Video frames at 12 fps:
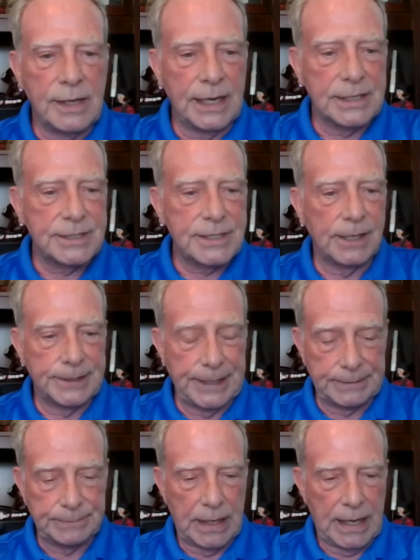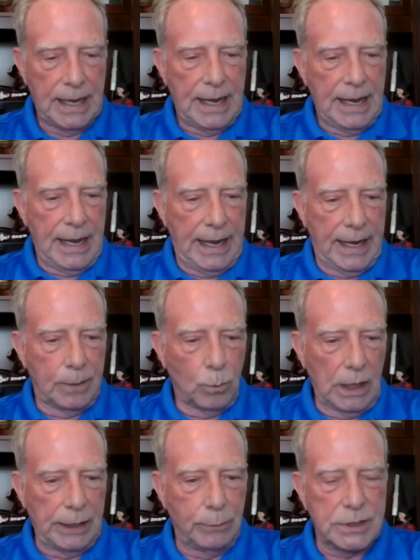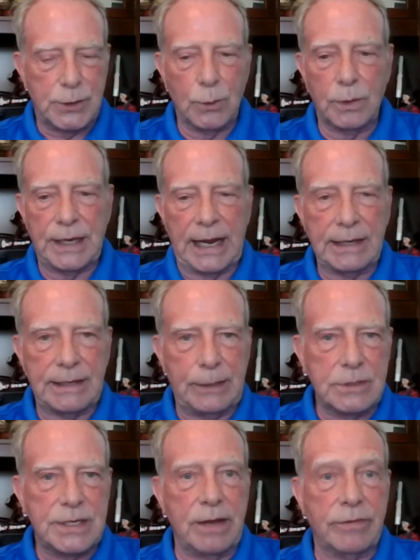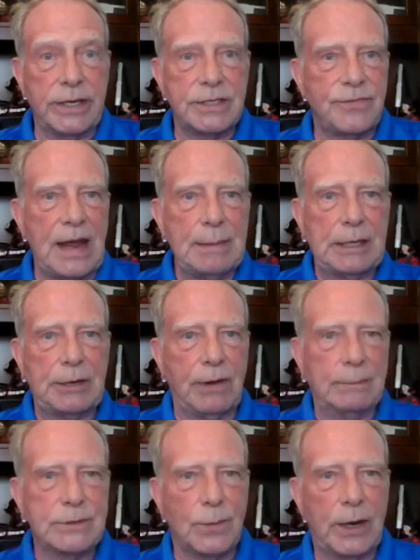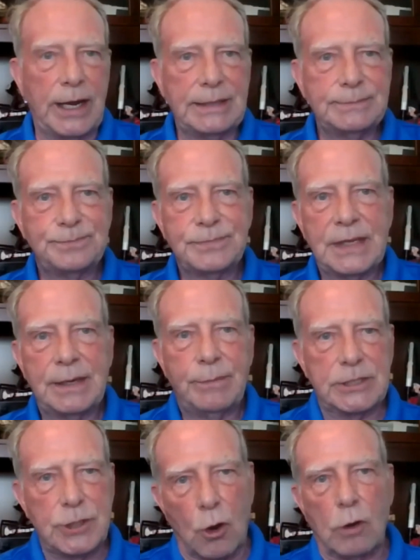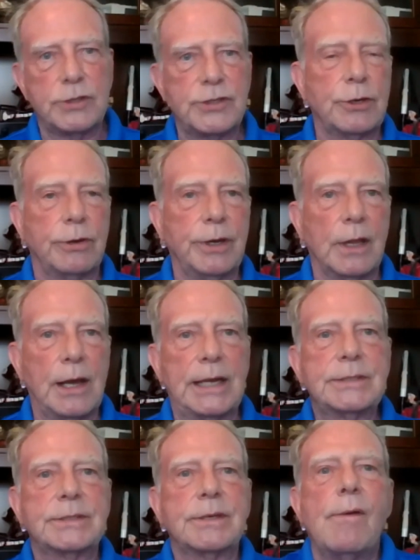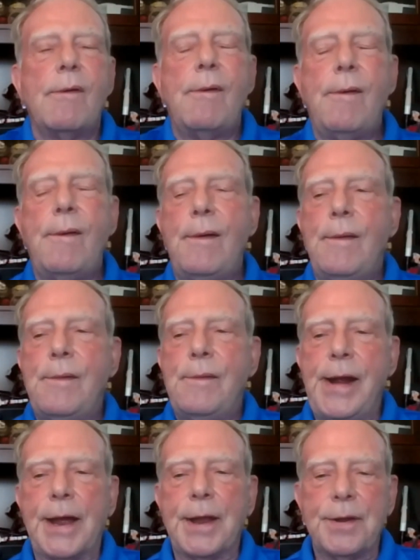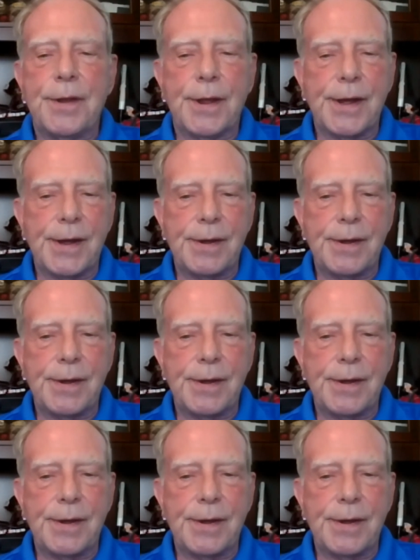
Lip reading: getting settled in. And while he was doing that, he was giving his family grams away. There's all serialized. And